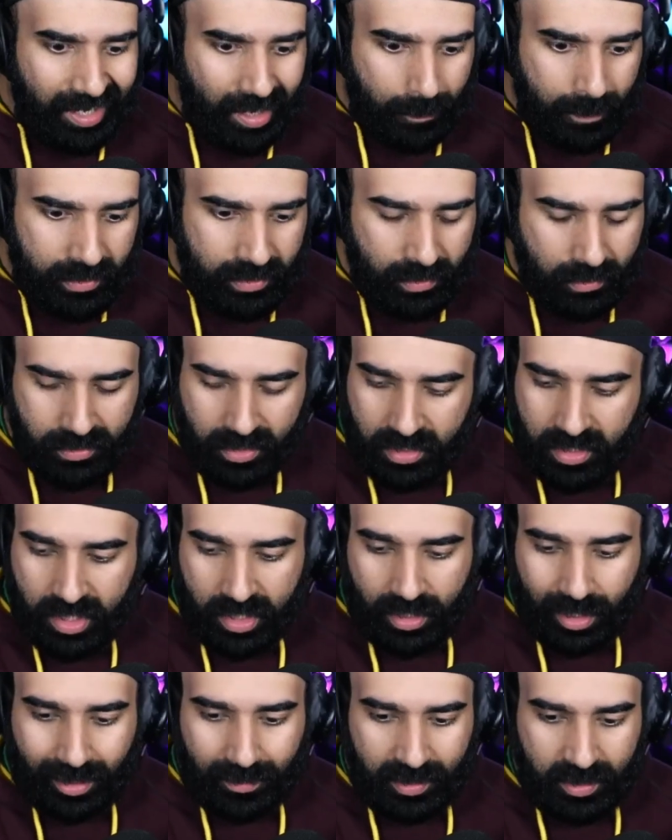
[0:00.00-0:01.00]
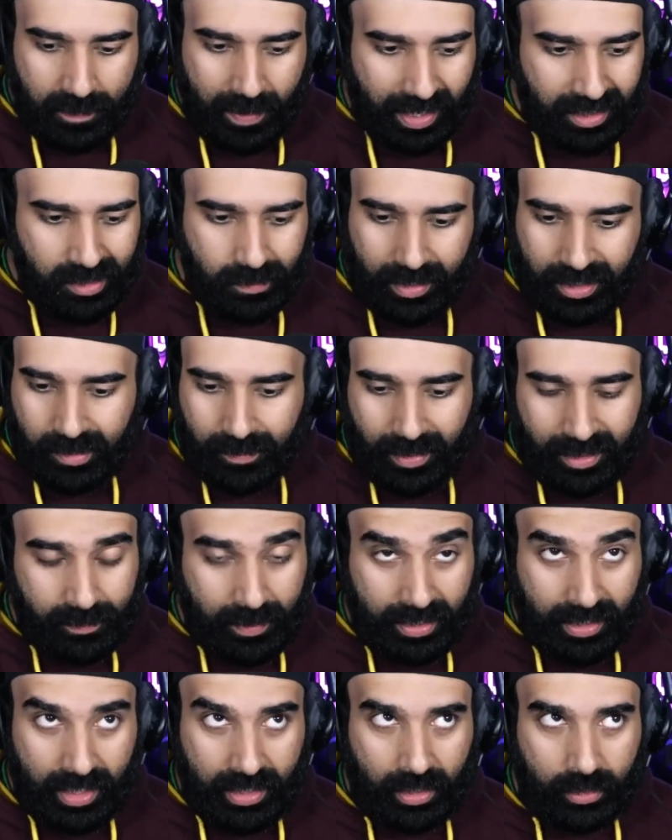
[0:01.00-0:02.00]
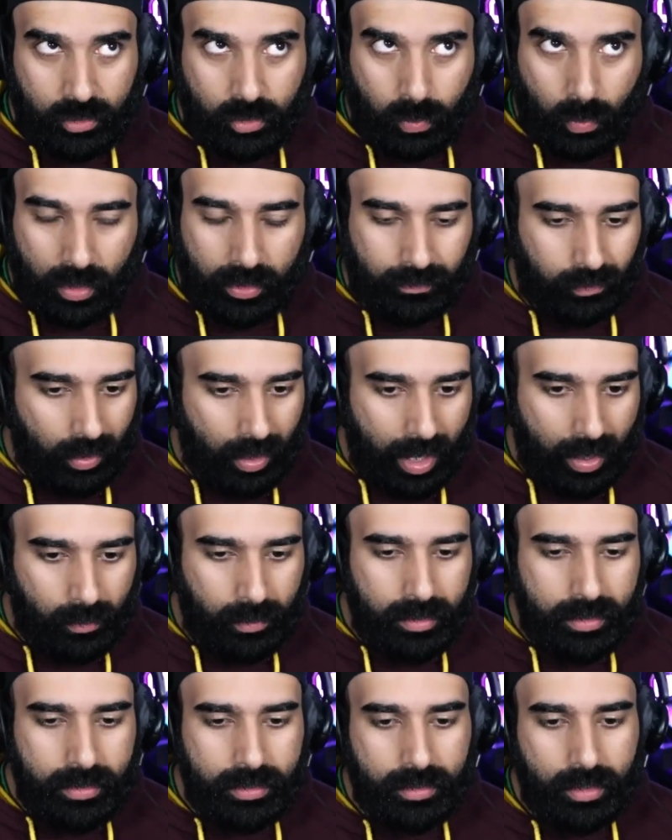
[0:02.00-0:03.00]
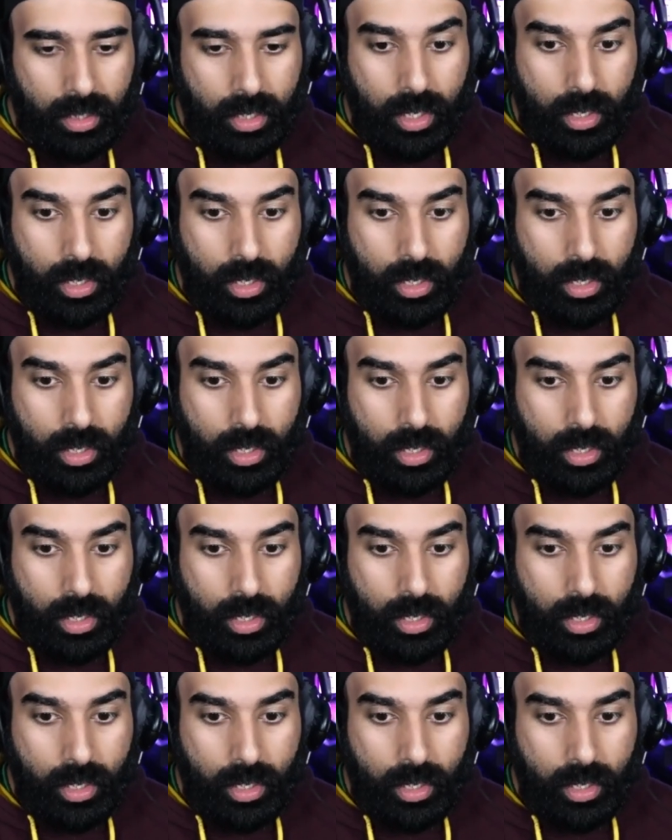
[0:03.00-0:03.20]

episodes of the Anonymous back to back in like 24 hours.